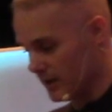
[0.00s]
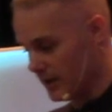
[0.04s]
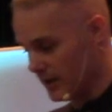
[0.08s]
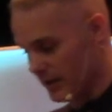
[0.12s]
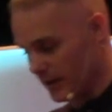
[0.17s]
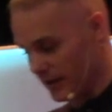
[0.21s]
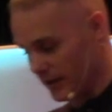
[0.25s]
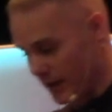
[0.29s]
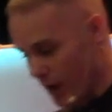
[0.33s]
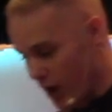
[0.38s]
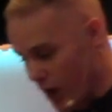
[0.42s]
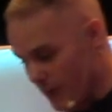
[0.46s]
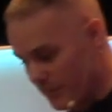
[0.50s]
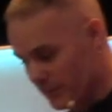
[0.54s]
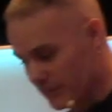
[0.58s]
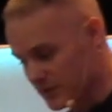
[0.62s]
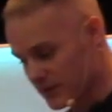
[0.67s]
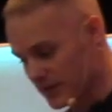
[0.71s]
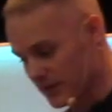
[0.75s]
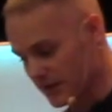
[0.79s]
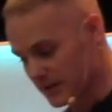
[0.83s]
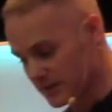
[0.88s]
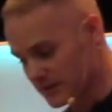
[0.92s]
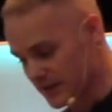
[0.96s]
in the
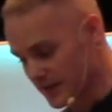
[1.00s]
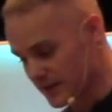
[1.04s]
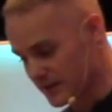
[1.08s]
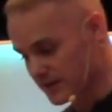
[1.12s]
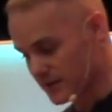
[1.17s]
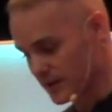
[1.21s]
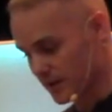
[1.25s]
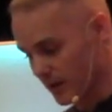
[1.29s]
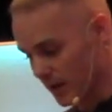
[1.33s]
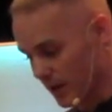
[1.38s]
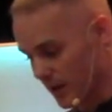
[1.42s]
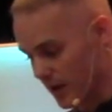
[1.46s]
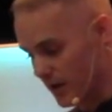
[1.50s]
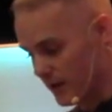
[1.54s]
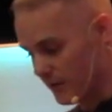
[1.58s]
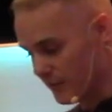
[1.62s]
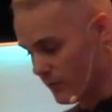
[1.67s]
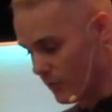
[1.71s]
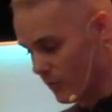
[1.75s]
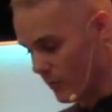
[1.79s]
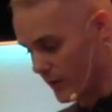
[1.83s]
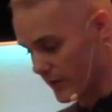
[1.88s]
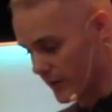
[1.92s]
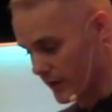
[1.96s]
opposite, it says to love
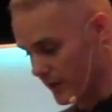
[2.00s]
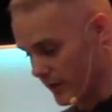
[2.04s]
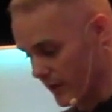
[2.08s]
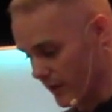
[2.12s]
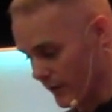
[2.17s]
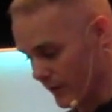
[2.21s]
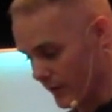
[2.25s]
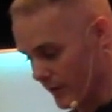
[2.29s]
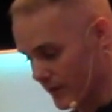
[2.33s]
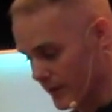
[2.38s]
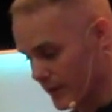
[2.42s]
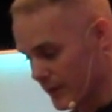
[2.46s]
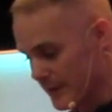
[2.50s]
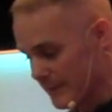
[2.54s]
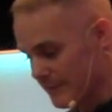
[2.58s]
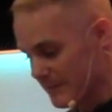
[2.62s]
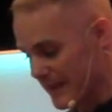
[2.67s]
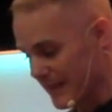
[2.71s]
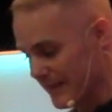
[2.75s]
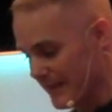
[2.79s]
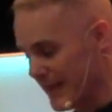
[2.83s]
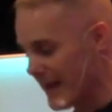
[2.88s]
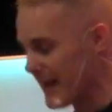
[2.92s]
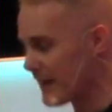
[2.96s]
one another.
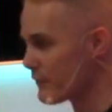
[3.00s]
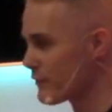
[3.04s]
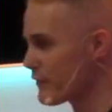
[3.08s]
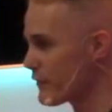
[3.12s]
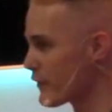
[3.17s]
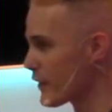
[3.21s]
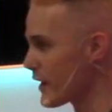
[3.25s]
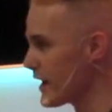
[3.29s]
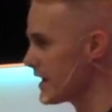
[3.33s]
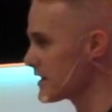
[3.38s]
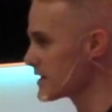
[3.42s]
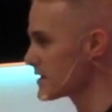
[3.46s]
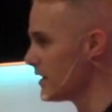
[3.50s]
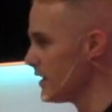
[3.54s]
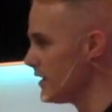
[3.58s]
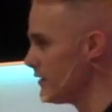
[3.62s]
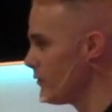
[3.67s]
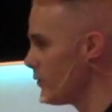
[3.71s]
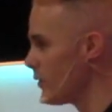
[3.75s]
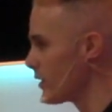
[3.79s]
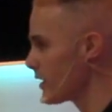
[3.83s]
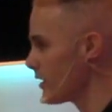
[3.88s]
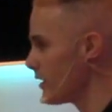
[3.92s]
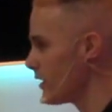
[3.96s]
And that phrase, love
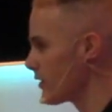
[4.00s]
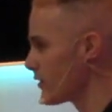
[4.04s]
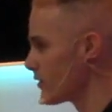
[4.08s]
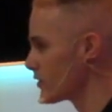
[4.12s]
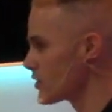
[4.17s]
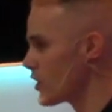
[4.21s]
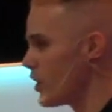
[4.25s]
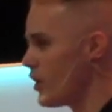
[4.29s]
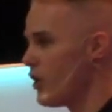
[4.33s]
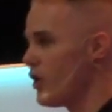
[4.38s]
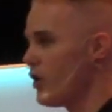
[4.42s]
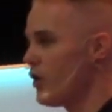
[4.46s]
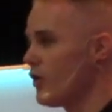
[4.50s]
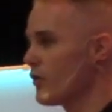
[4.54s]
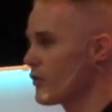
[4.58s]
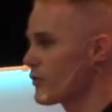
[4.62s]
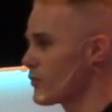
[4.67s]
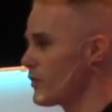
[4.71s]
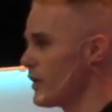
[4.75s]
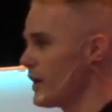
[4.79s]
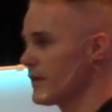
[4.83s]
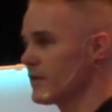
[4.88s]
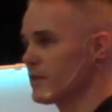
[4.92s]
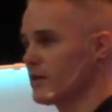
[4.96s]
one another, is all
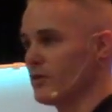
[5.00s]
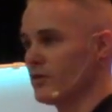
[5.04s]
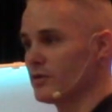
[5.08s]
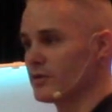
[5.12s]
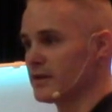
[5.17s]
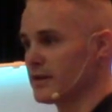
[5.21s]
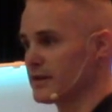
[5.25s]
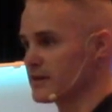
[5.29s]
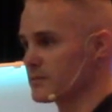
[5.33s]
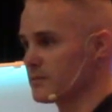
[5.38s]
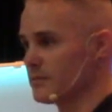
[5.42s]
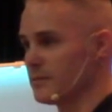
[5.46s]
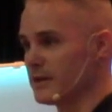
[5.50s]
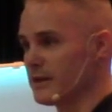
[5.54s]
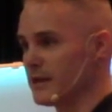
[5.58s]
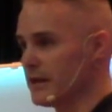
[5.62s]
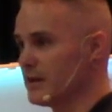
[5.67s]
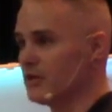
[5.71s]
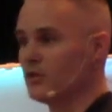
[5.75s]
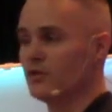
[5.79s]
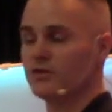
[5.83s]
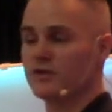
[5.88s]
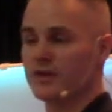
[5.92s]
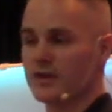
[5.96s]
throughout the Old Testament and
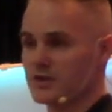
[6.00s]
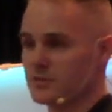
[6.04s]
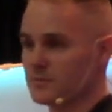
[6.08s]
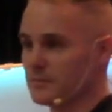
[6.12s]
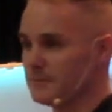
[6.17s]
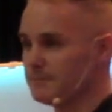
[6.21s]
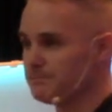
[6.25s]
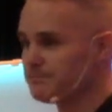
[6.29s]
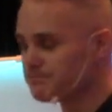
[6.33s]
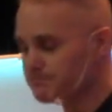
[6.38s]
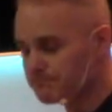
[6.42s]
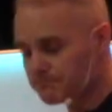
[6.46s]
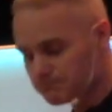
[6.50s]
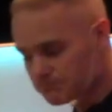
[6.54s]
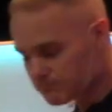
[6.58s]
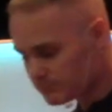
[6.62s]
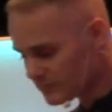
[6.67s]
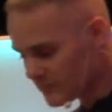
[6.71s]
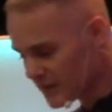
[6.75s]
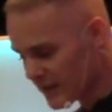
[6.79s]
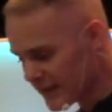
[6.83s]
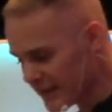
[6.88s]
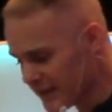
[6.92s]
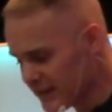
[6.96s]
the New Testament.
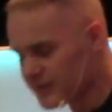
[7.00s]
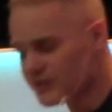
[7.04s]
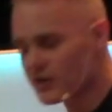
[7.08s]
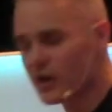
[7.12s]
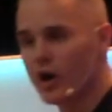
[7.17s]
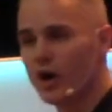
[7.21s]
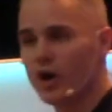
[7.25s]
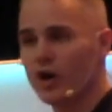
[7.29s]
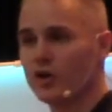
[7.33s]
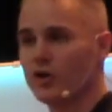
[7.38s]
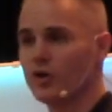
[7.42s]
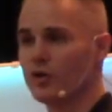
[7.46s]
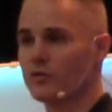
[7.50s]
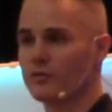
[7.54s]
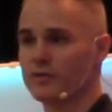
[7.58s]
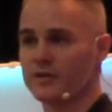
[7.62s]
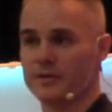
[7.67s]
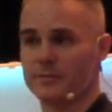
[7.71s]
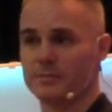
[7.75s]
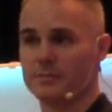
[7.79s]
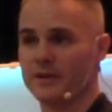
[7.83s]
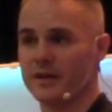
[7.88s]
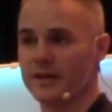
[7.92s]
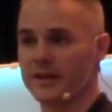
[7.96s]
It is all over
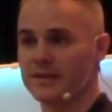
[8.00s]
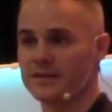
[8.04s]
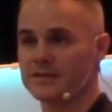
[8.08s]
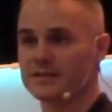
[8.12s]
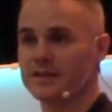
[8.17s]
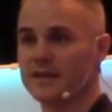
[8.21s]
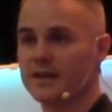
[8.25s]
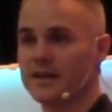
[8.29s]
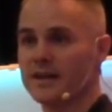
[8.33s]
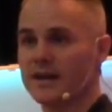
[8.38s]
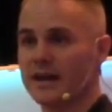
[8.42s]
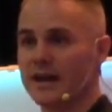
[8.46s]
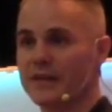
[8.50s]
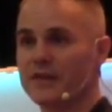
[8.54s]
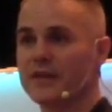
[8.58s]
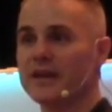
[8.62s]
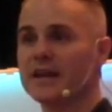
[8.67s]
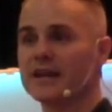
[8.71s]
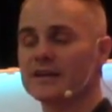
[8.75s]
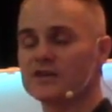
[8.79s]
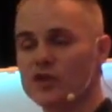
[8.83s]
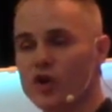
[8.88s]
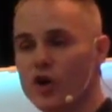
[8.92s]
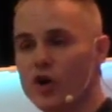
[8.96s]
the place. I think
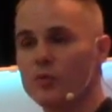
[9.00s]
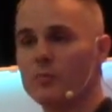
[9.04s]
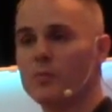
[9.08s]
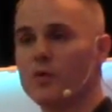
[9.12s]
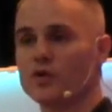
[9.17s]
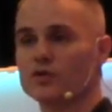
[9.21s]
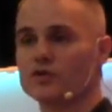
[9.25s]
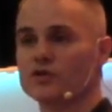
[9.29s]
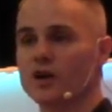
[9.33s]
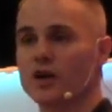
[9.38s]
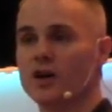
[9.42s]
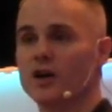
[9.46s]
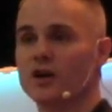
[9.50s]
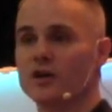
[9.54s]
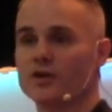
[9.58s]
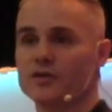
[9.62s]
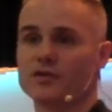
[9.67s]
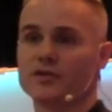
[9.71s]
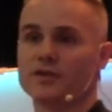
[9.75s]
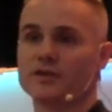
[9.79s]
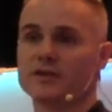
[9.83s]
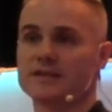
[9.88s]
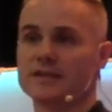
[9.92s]
it's almost 100